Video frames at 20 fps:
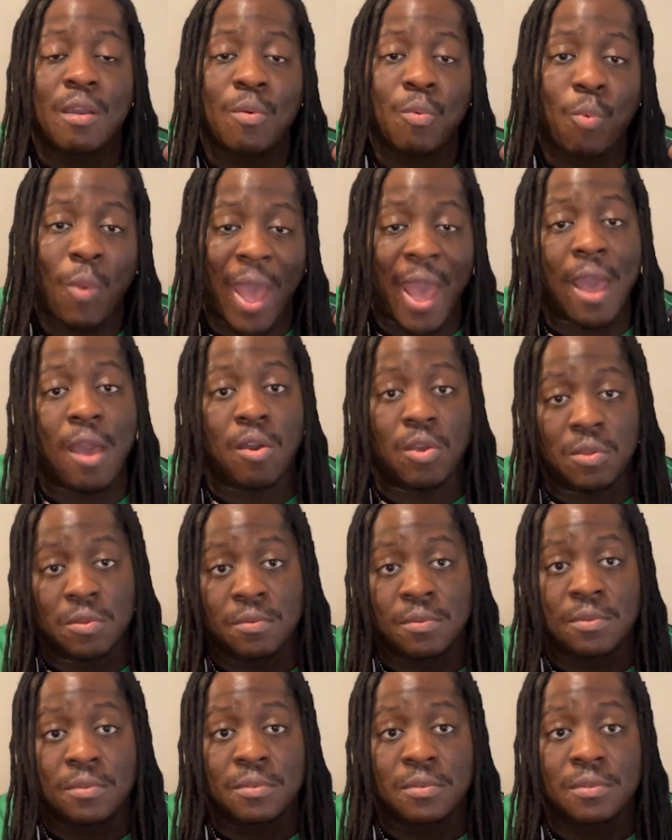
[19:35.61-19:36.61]
wow,
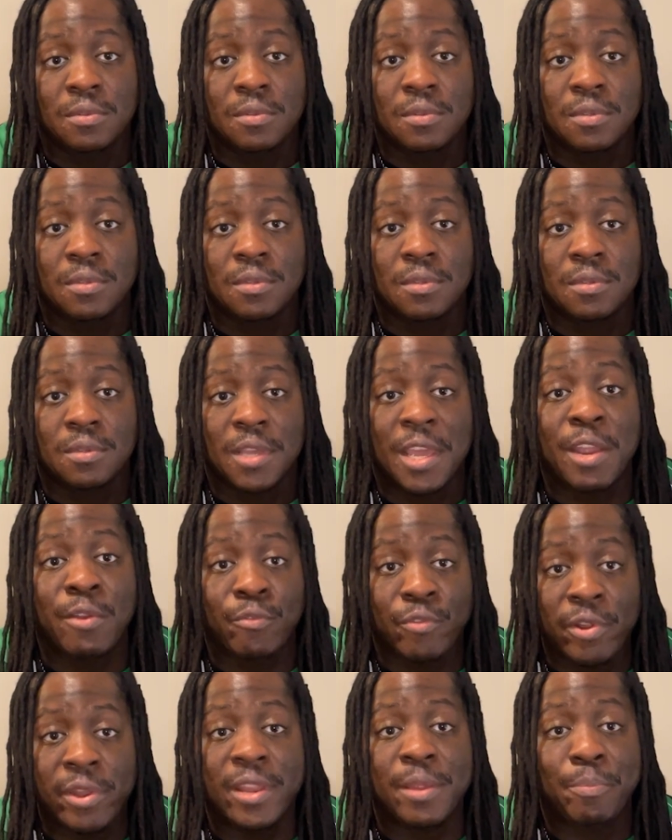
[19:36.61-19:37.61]

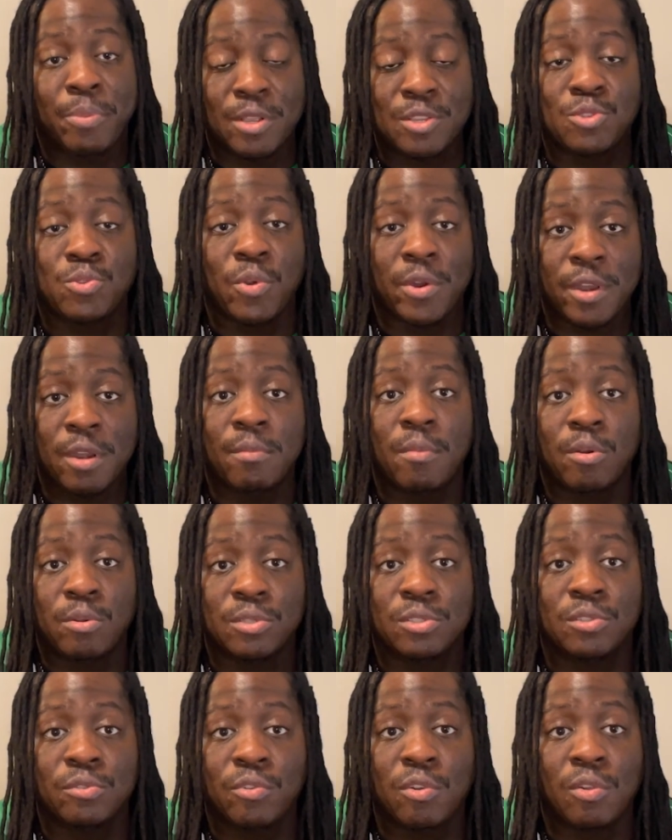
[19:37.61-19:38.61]
it really put you on an
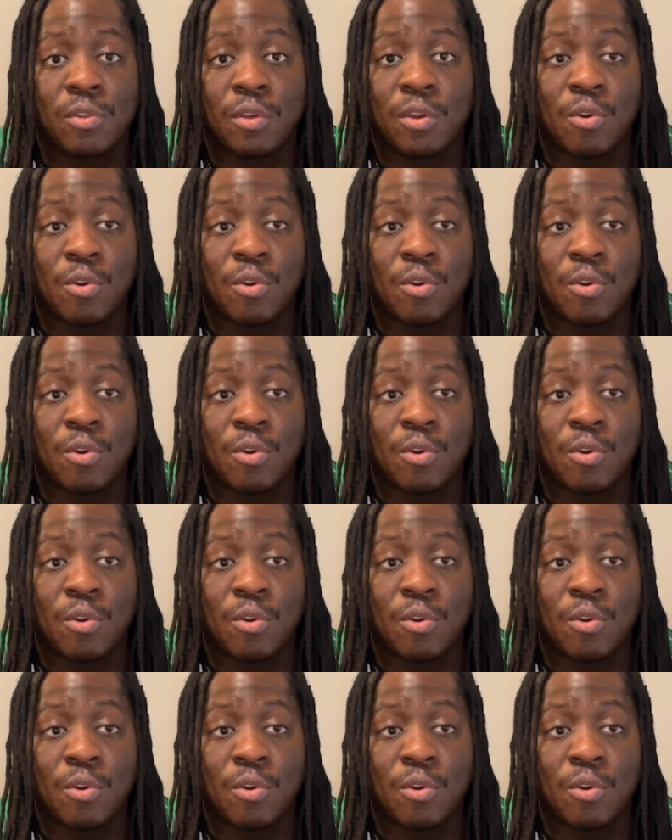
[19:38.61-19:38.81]
emotional roller